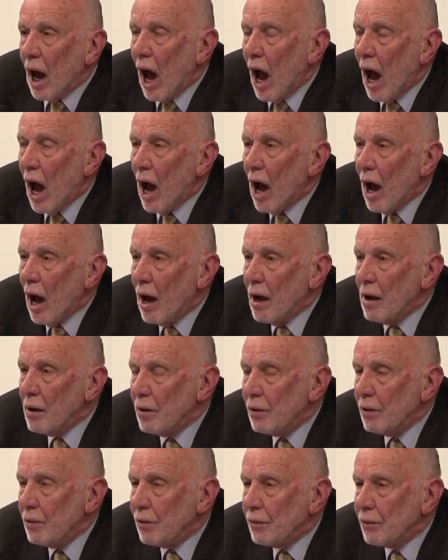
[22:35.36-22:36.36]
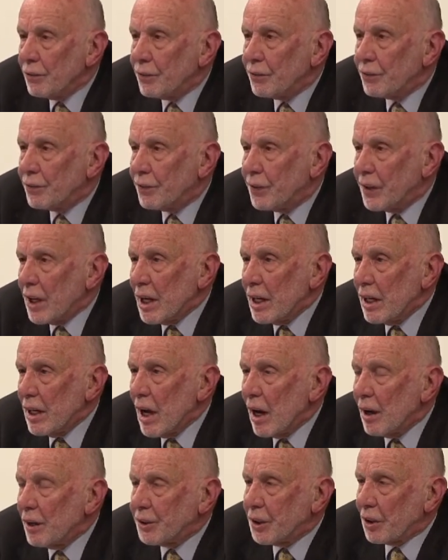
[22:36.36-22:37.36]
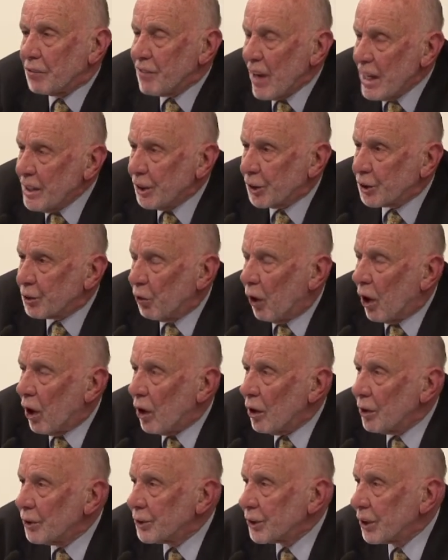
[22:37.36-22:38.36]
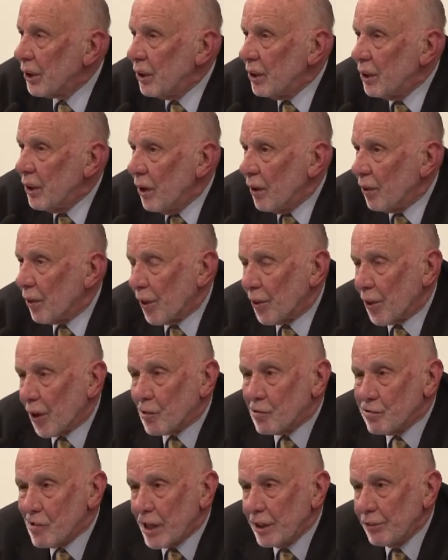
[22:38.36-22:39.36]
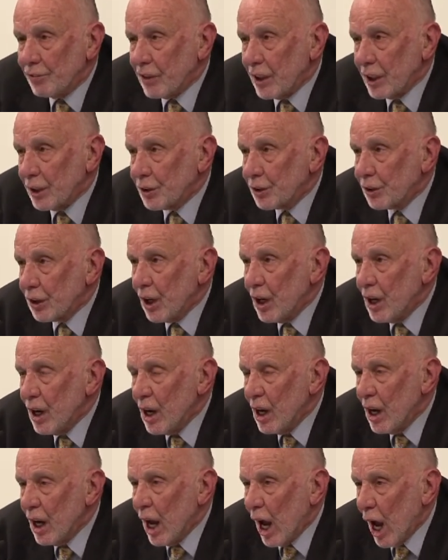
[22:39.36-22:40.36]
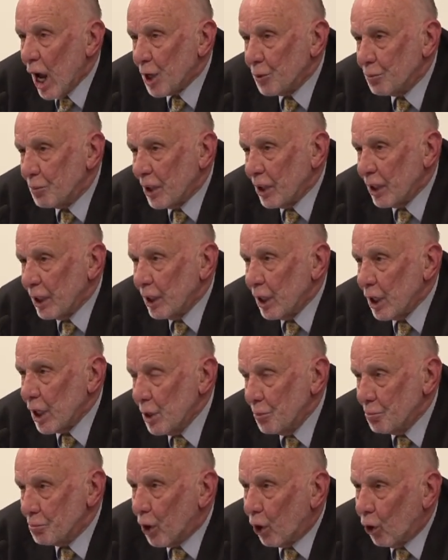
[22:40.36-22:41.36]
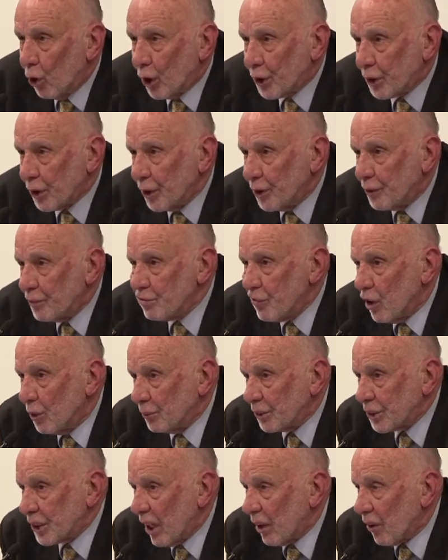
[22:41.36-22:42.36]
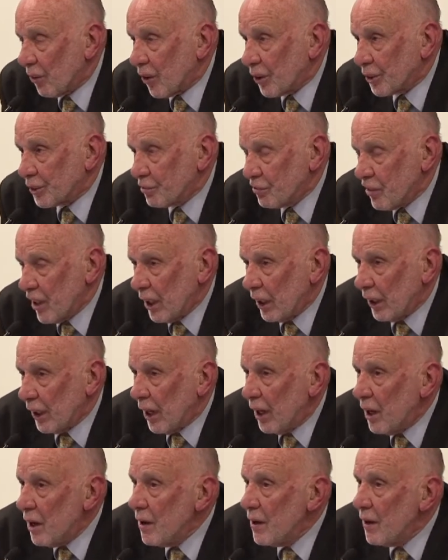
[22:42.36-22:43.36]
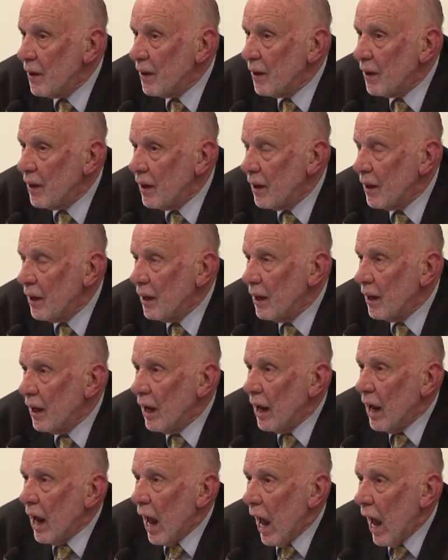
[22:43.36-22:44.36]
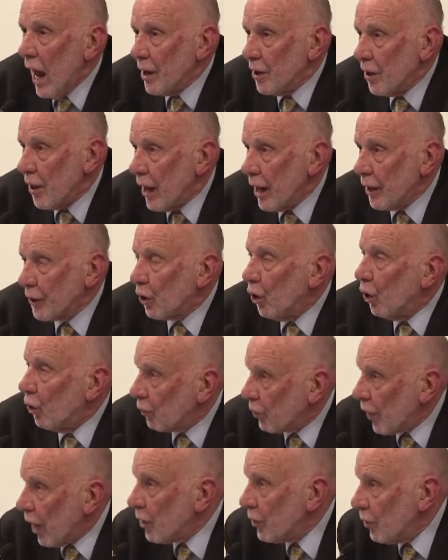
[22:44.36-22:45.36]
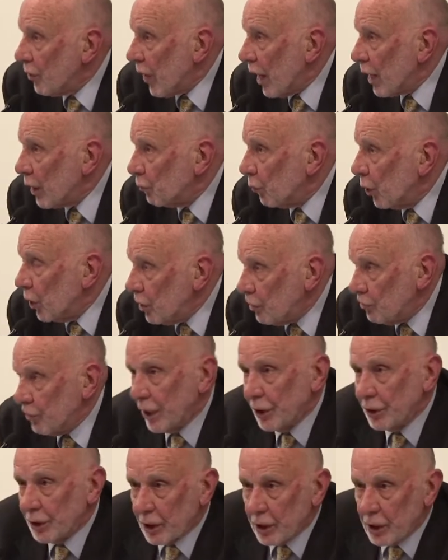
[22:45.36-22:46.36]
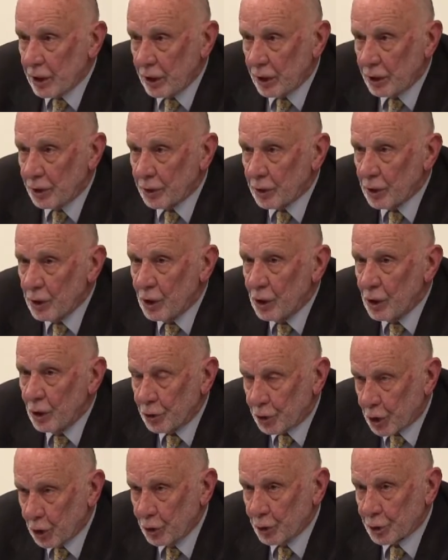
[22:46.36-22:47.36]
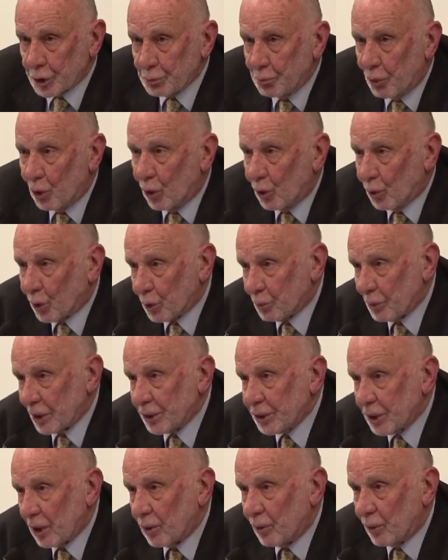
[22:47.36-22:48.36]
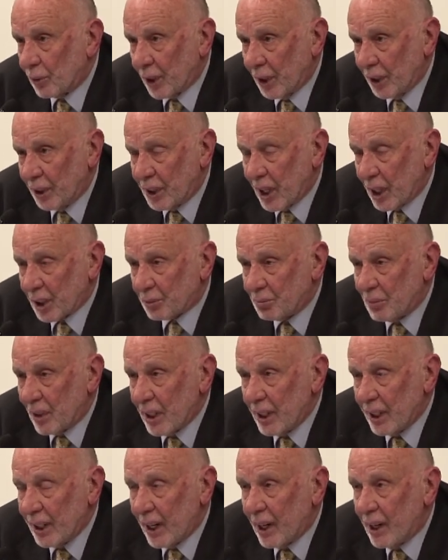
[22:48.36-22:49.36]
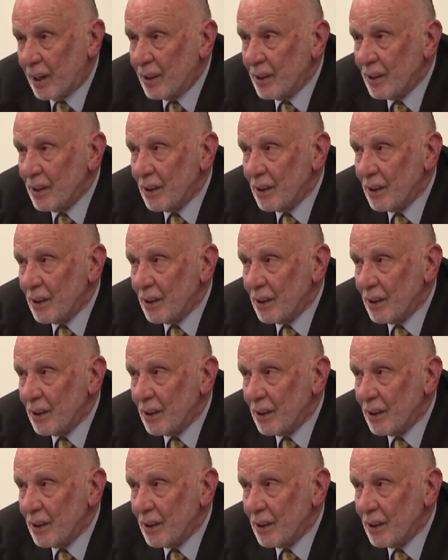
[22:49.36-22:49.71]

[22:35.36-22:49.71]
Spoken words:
The defence was that the crayfish had been imported from South Australia, and that although they were indeed too small to be sold in Tasmania,